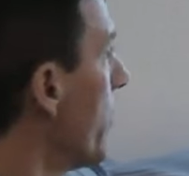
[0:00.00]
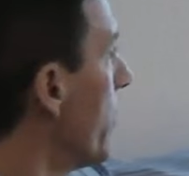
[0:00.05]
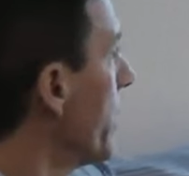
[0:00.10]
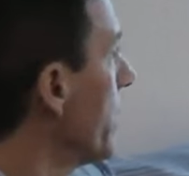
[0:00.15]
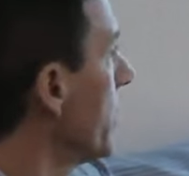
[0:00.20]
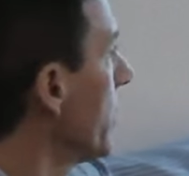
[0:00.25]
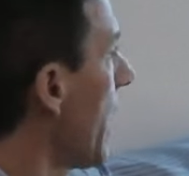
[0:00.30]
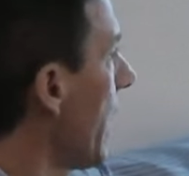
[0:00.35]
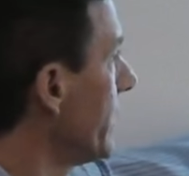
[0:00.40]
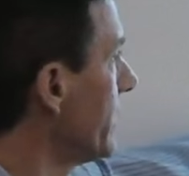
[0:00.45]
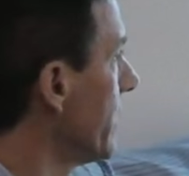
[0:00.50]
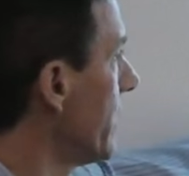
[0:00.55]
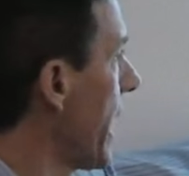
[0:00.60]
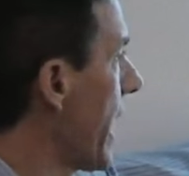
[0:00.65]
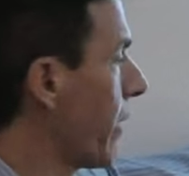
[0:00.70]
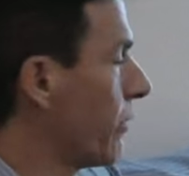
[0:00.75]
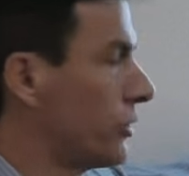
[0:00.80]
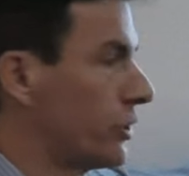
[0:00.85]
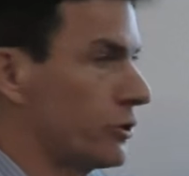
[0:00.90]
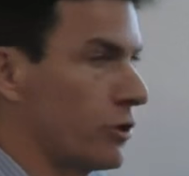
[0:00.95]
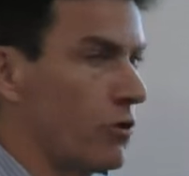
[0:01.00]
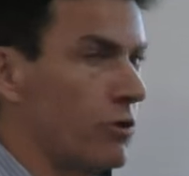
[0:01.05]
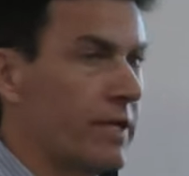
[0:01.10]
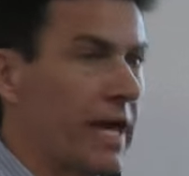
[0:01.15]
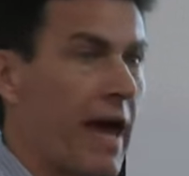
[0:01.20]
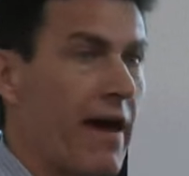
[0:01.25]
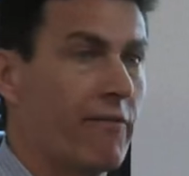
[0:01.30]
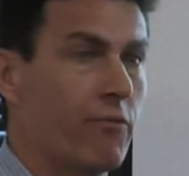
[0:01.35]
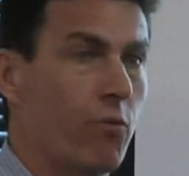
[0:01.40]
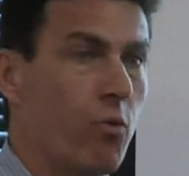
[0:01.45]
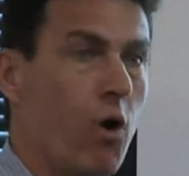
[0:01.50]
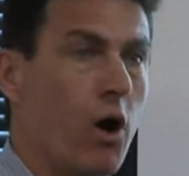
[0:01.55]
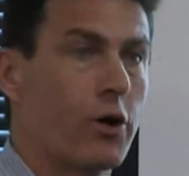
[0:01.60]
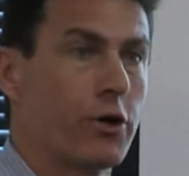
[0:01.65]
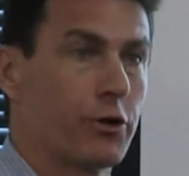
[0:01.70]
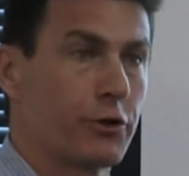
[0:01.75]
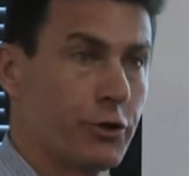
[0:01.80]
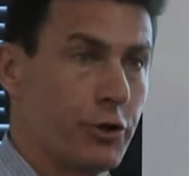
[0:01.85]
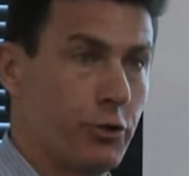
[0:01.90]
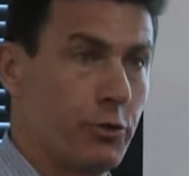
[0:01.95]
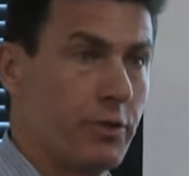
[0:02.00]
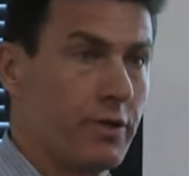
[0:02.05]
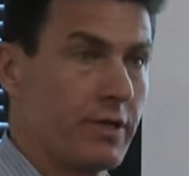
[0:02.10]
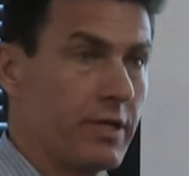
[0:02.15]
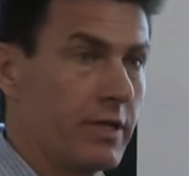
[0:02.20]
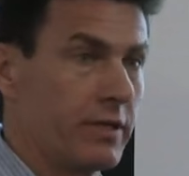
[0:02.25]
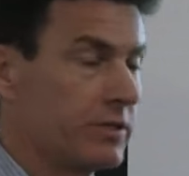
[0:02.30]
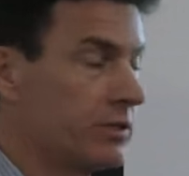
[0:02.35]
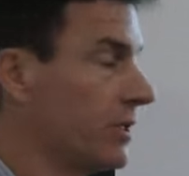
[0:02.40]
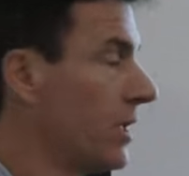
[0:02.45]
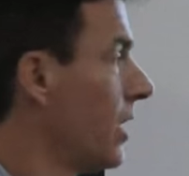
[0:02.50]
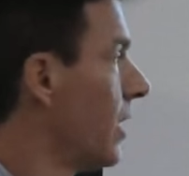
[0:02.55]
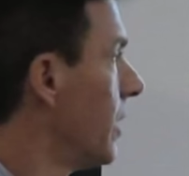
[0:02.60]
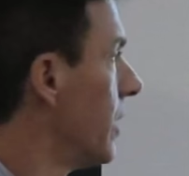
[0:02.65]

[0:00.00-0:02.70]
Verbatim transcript: But lots of languages only have one or two of these.